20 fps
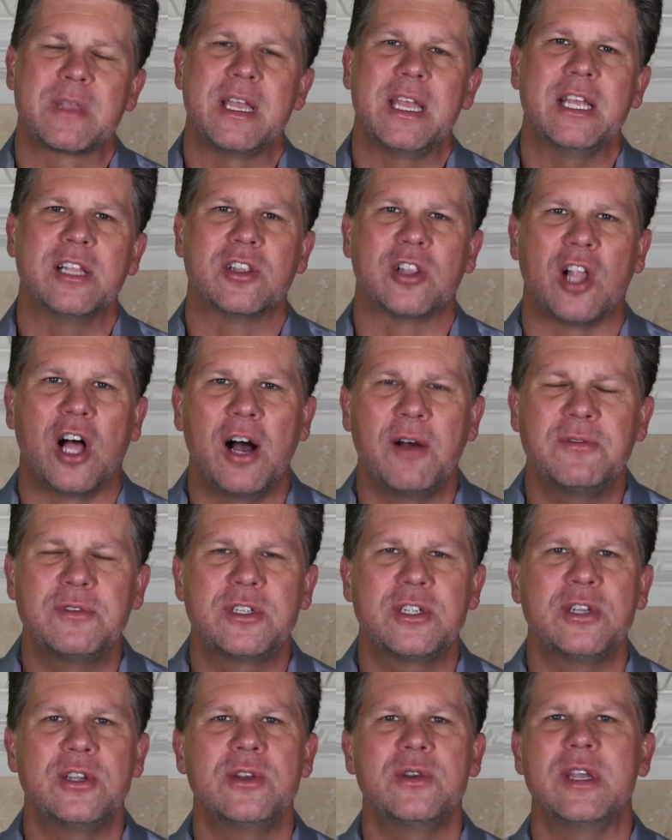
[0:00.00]
He
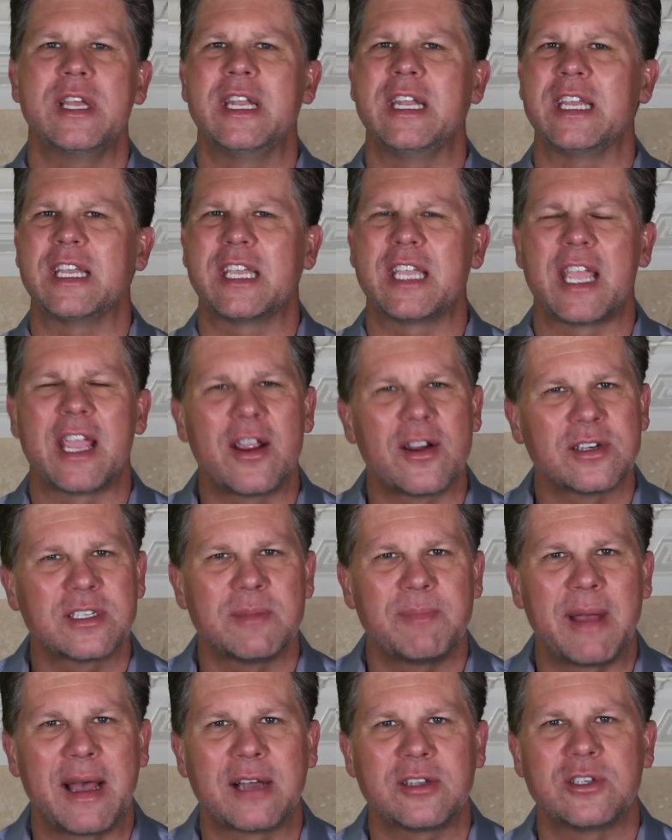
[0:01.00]
loves you and He cares
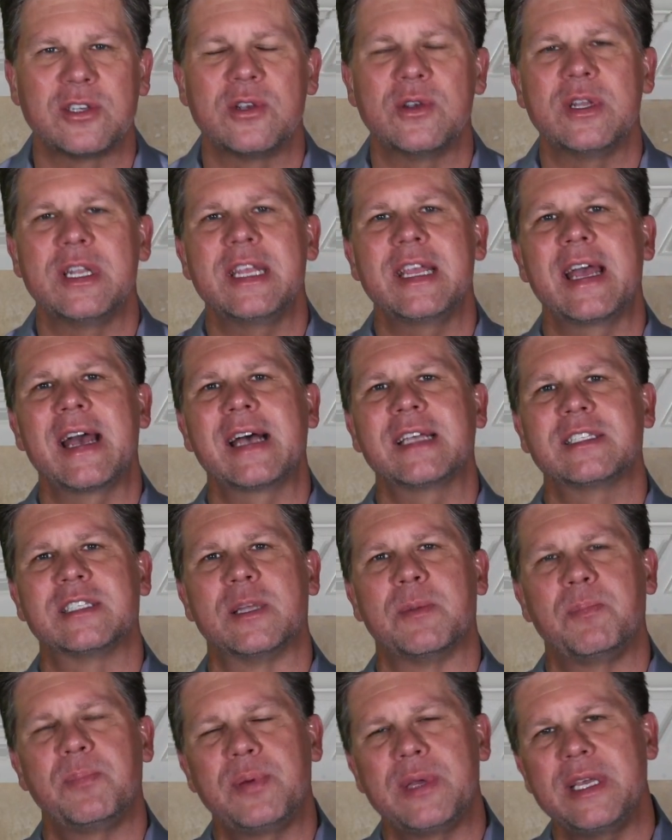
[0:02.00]
about you, and He has
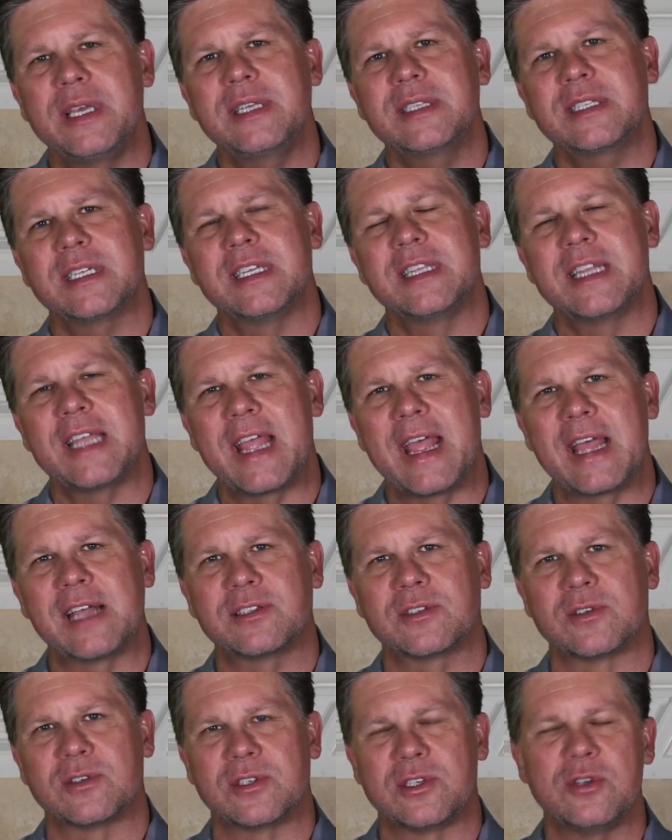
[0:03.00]
the peace and the
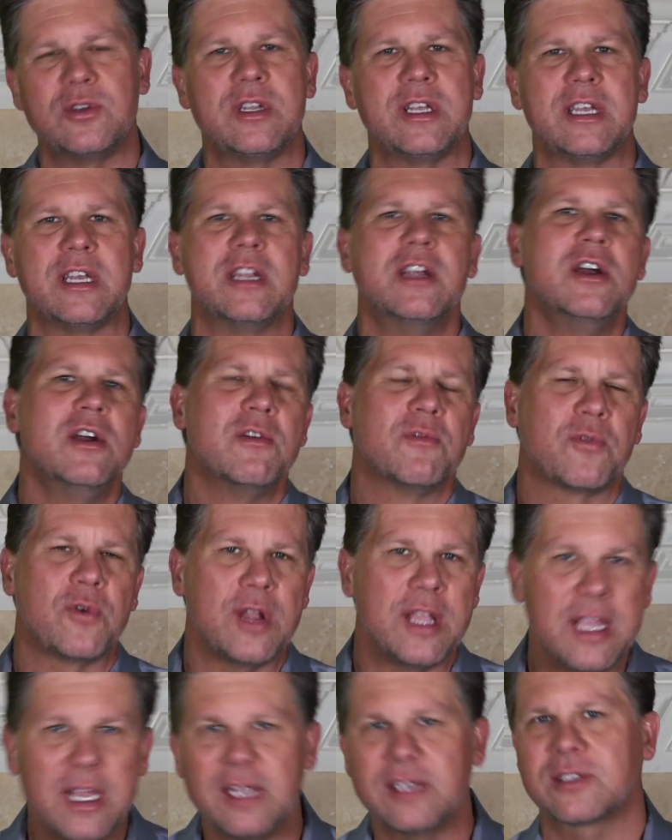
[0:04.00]
answers you need
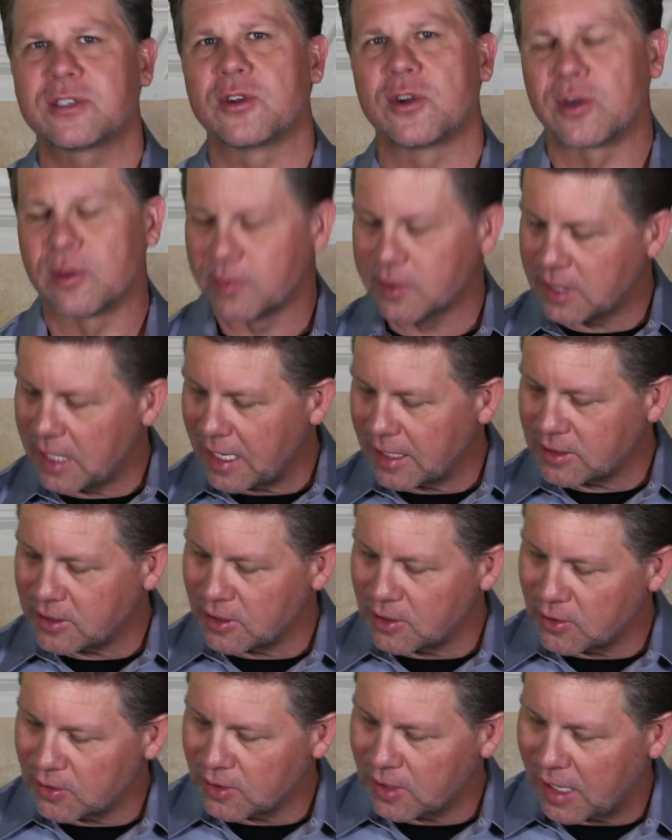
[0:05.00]
for any
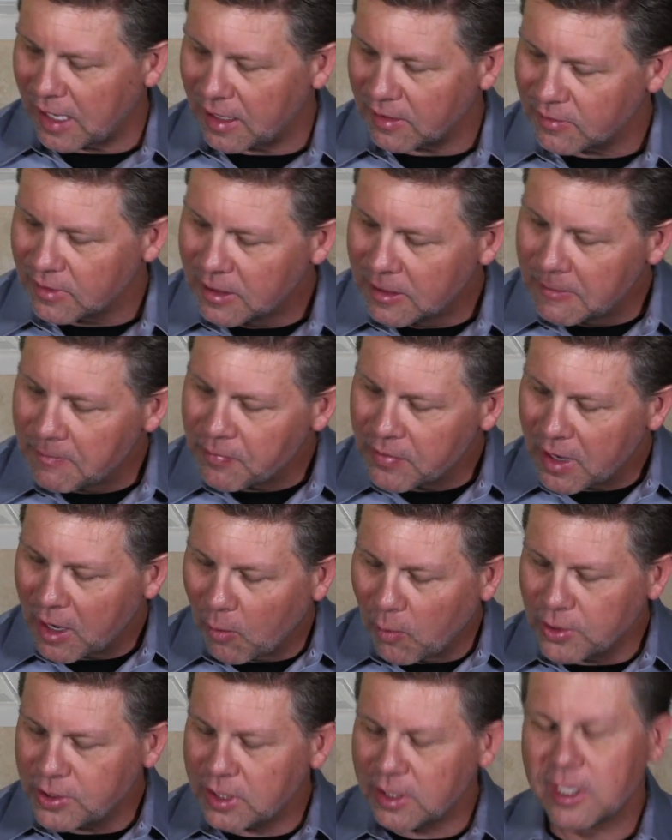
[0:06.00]
circumstance in your life.
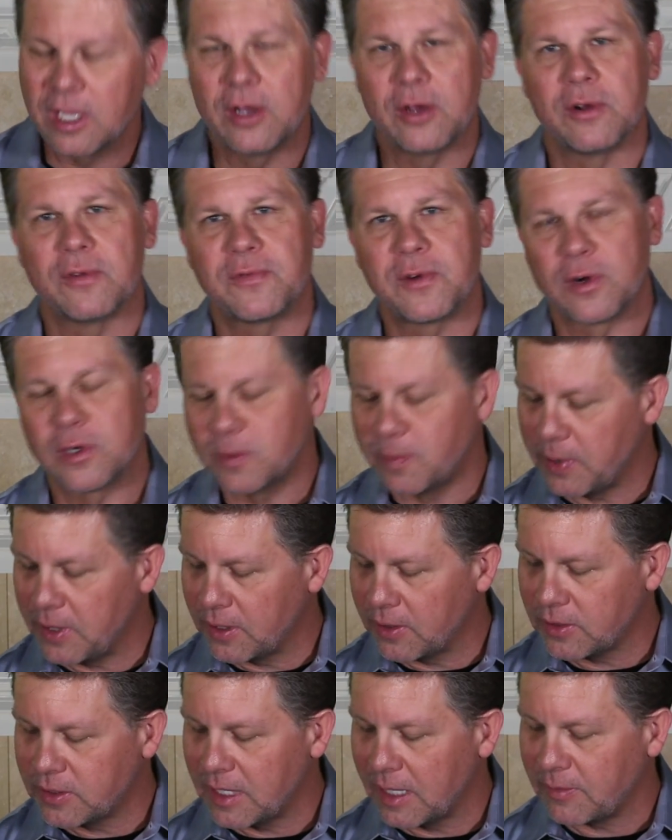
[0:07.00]
I want you to go to 1
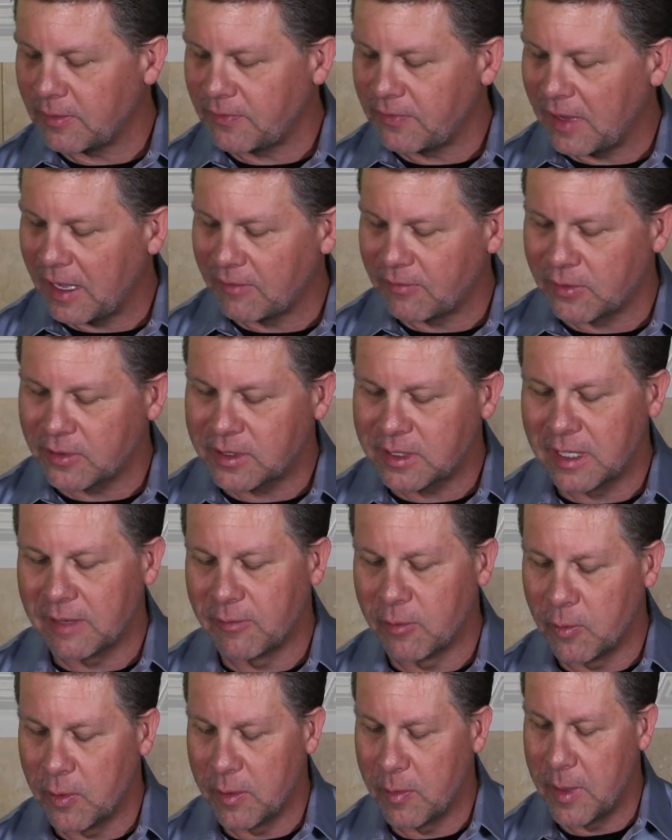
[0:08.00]
Peter chapter 5, verse
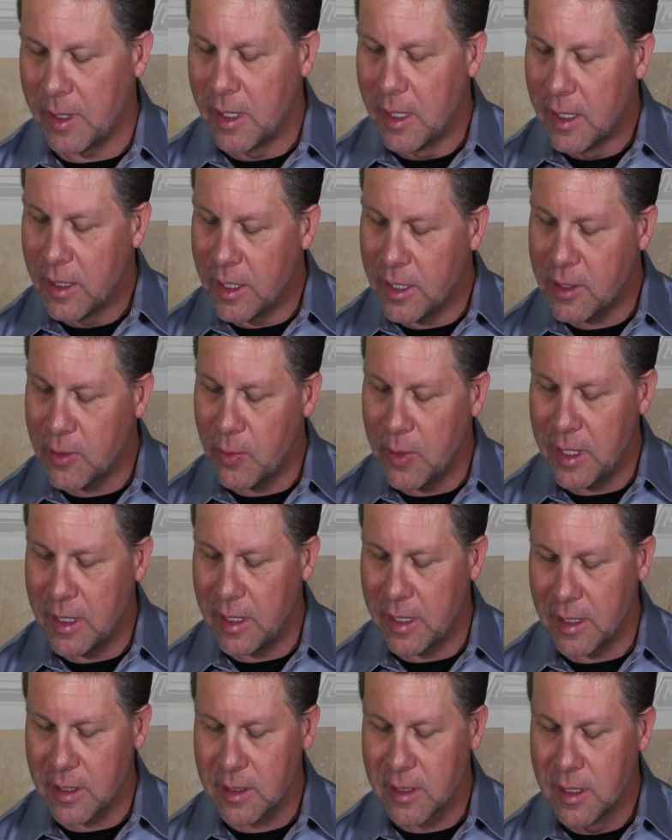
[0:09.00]
7 with me. Let's read
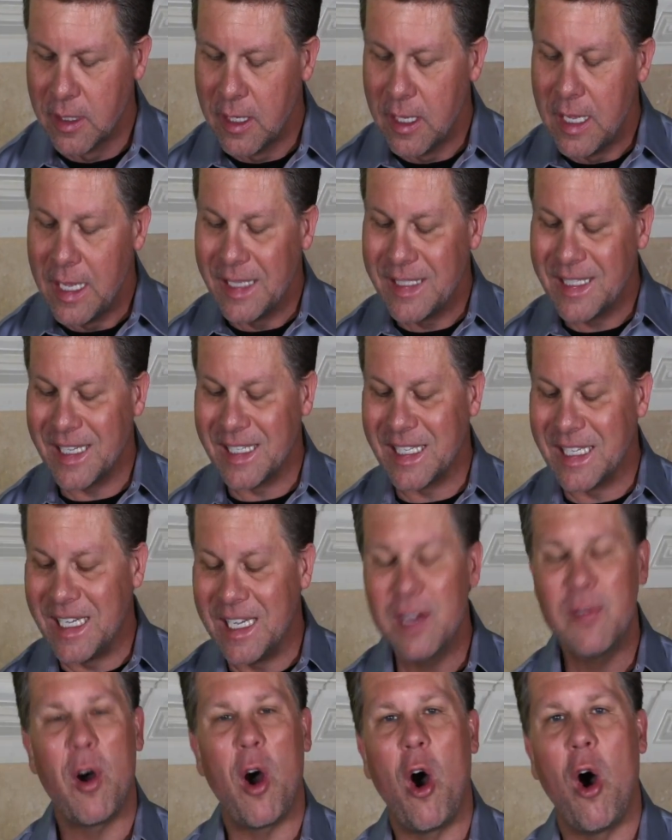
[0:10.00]
this says,
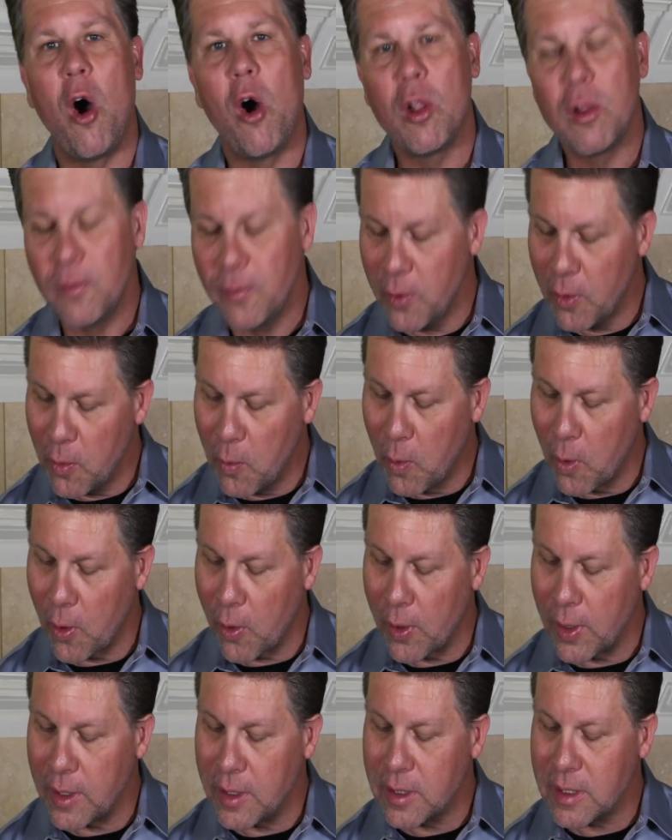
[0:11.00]
Give all of your
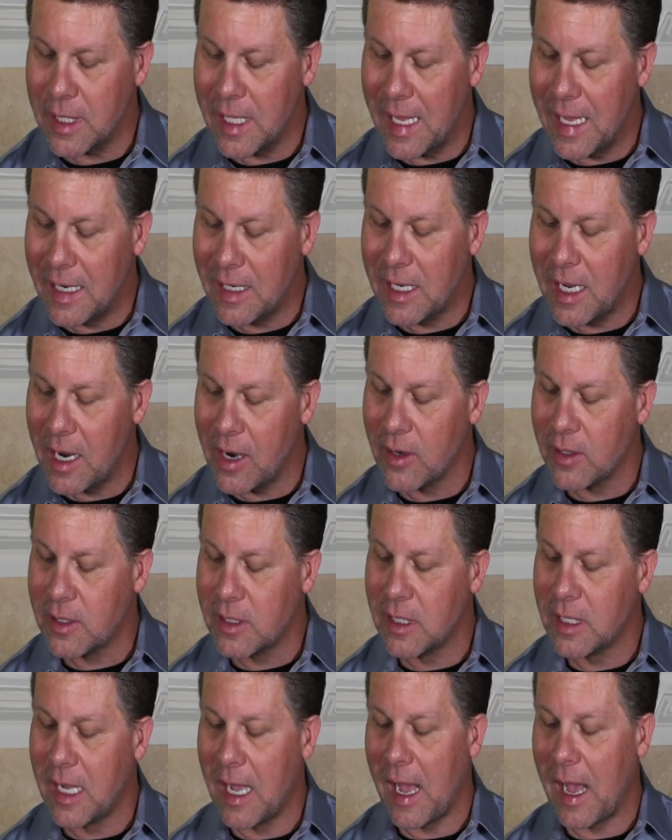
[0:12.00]
worries and cares
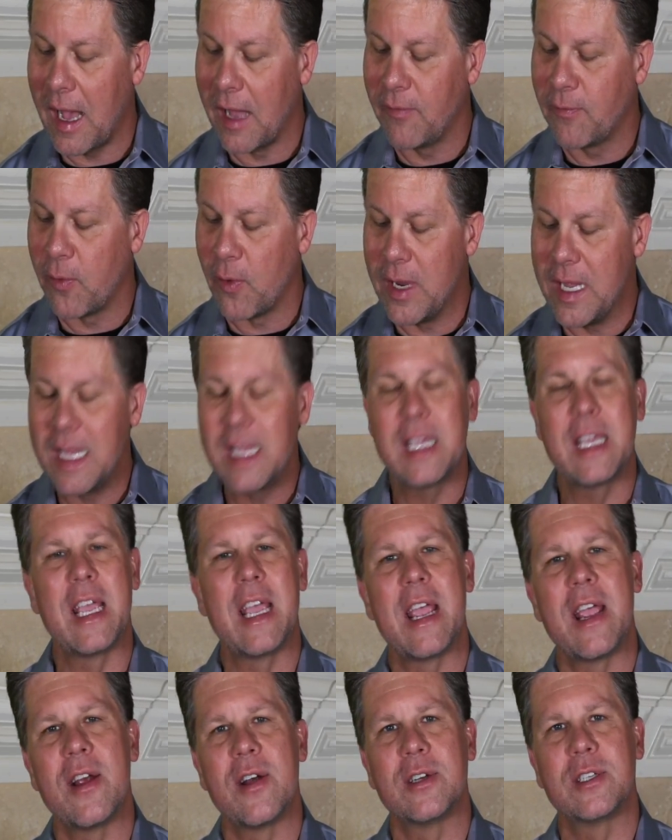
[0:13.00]
to God, for He
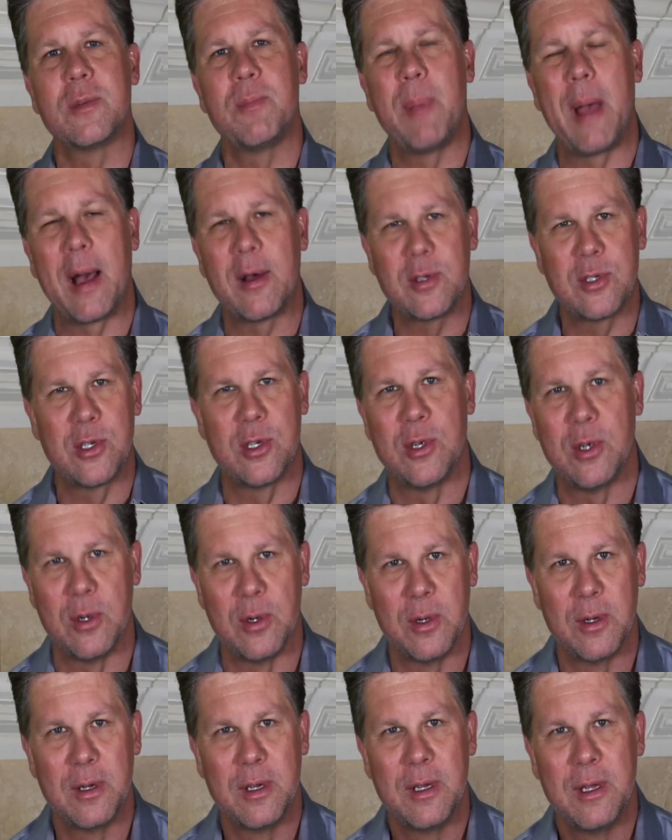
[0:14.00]
cares about you.
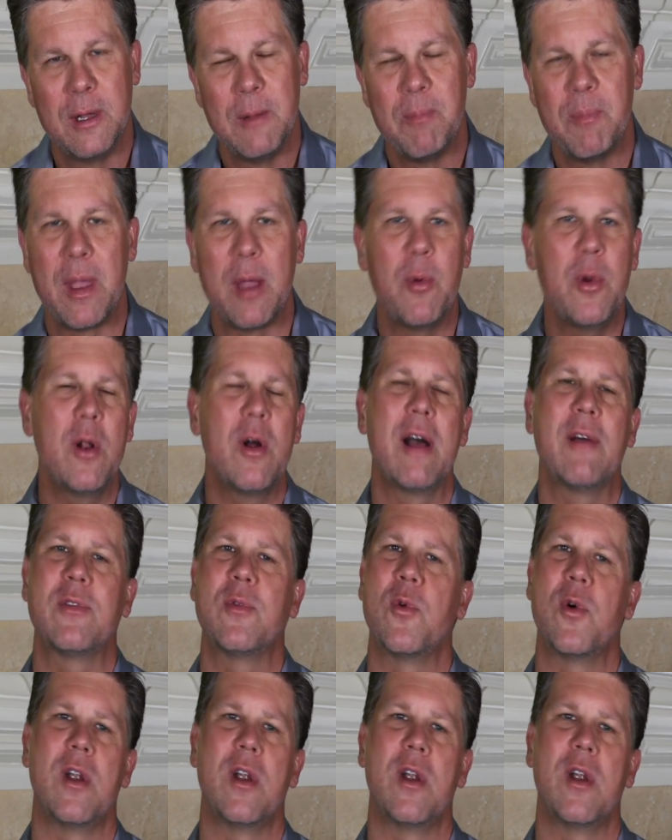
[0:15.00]
And we don't have to